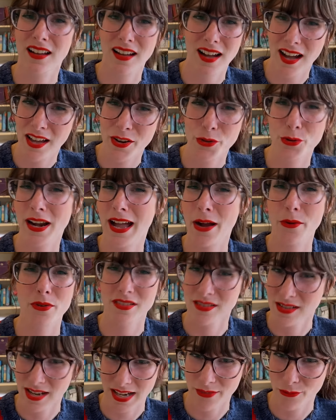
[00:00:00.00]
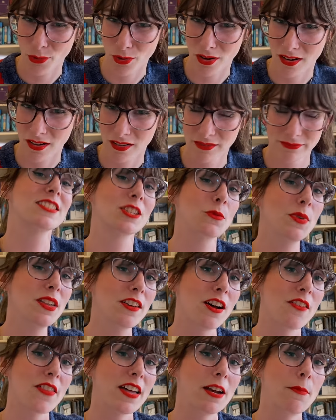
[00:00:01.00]
100 hours knitting for her. So with
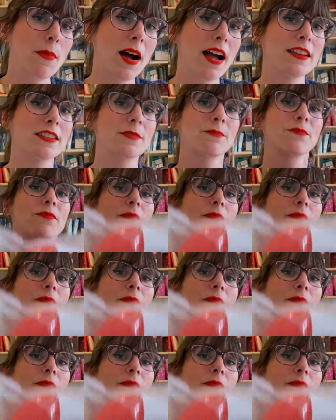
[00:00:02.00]
all that in mind,